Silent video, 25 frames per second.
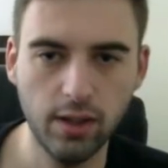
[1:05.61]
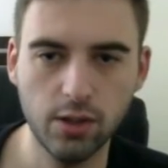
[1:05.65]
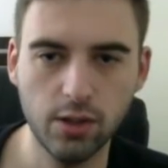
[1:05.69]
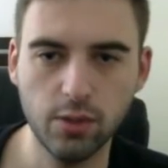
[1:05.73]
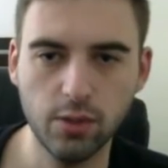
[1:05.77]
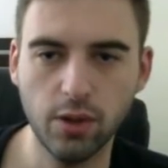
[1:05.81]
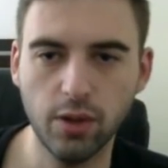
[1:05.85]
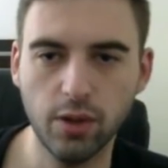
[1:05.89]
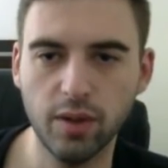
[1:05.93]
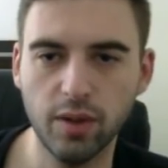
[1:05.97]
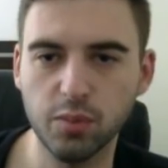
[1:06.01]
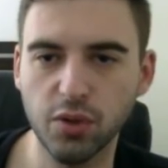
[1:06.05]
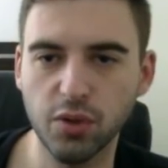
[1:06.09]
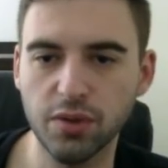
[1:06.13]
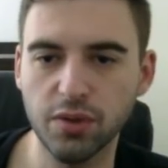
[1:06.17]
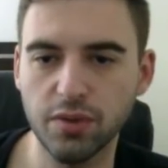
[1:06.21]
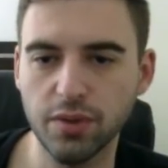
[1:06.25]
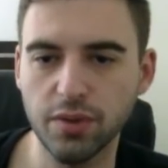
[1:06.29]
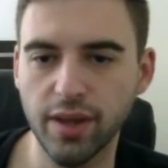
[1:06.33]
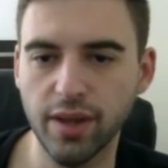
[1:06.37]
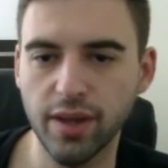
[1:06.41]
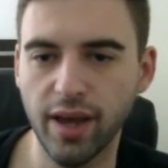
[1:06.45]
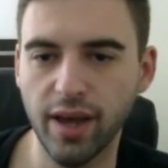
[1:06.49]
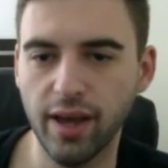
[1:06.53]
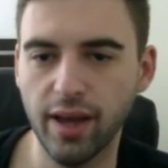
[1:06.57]
So we go ahead and
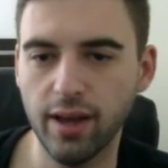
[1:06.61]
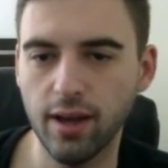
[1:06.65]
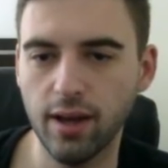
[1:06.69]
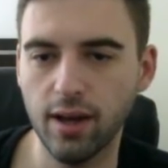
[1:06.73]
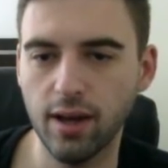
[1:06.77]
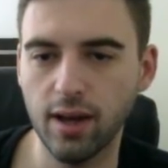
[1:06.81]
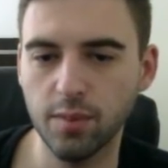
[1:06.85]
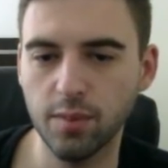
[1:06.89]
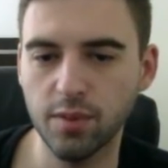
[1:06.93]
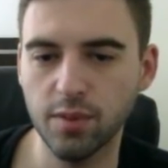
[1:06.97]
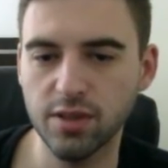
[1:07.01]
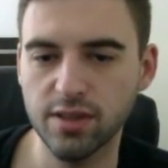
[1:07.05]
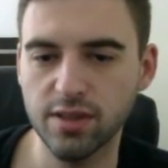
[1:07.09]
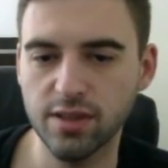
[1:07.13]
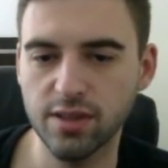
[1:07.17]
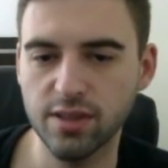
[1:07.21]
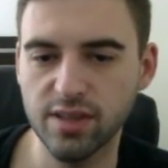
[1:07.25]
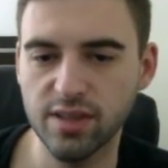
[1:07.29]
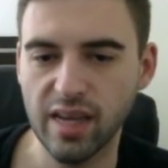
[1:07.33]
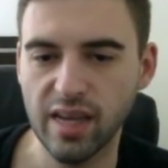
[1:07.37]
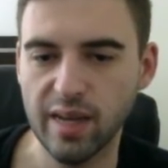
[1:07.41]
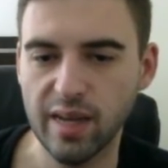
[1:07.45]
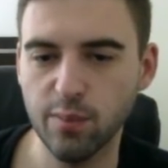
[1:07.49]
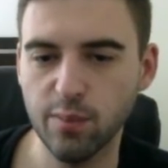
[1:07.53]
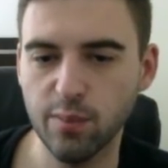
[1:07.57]
preview that. Um, this is
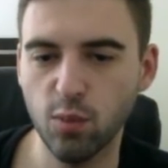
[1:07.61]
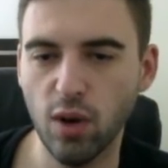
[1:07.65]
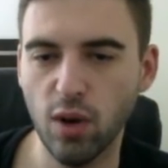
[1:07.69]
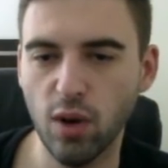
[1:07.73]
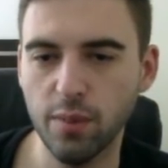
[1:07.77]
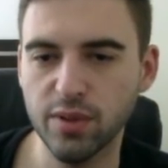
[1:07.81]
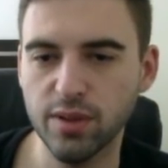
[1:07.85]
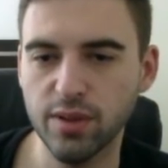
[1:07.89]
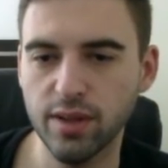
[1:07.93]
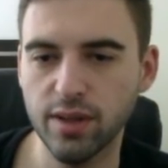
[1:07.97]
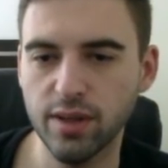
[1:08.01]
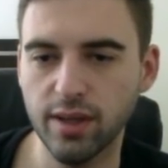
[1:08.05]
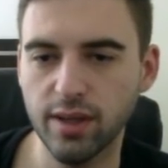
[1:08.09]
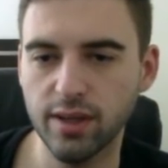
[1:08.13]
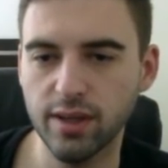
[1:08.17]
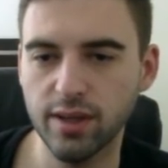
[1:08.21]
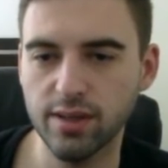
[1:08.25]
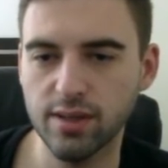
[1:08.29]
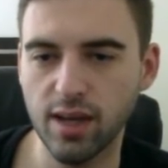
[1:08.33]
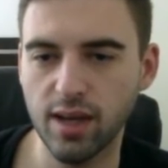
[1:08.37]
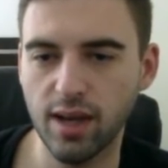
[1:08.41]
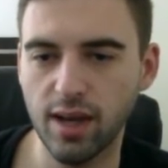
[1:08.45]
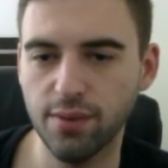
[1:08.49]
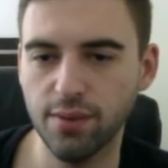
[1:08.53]
the same weapon that is